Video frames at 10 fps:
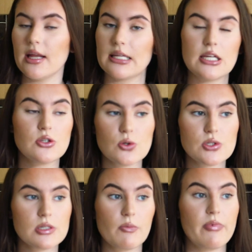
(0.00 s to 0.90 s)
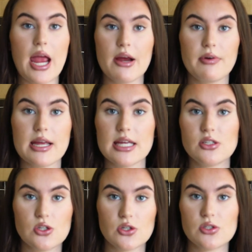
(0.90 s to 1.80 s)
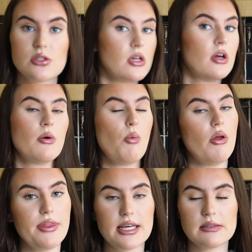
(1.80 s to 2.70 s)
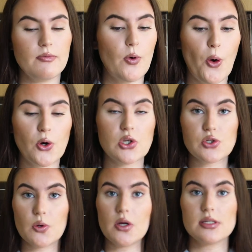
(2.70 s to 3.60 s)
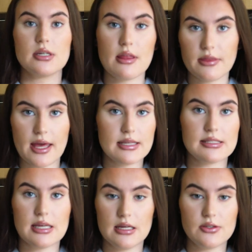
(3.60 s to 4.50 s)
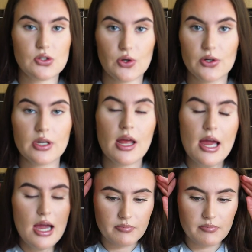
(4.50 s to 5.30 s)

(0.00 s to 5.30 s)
Like, it doesn't vary, it's just 1,400, that's it, done.